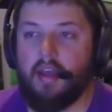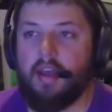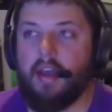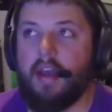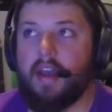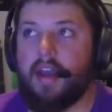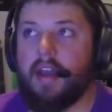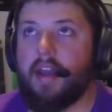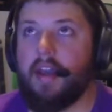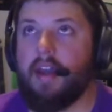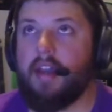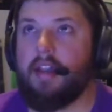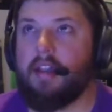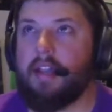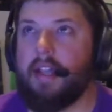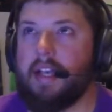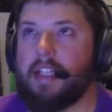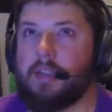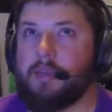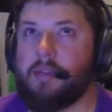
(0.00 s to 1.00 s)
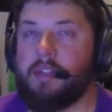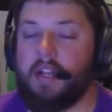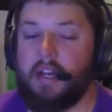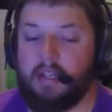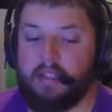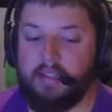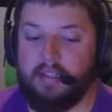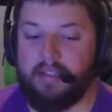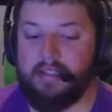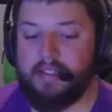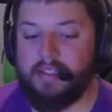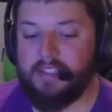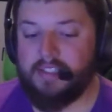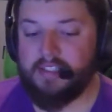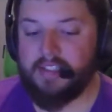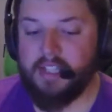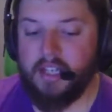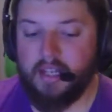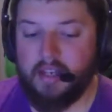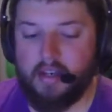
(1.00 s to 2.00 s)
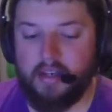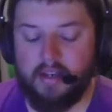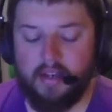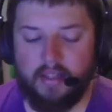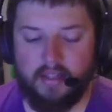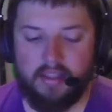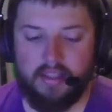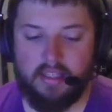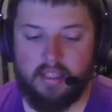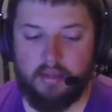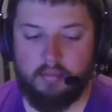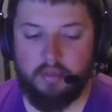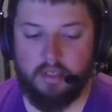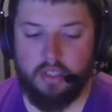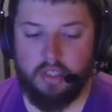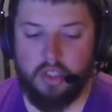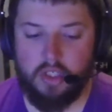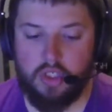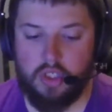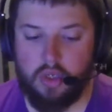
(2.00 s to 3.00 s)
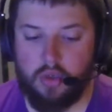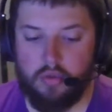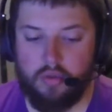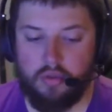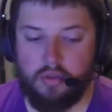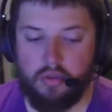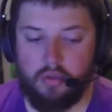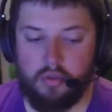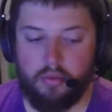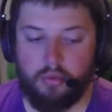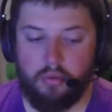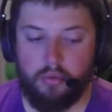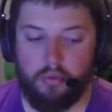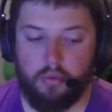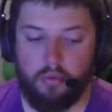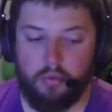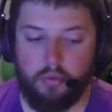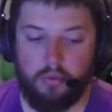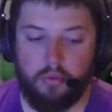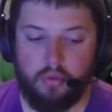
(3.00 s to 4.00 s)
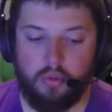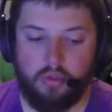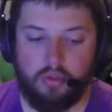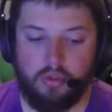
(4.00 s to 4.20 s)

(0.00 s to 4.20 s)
And last but not least, I think I'm going to show you...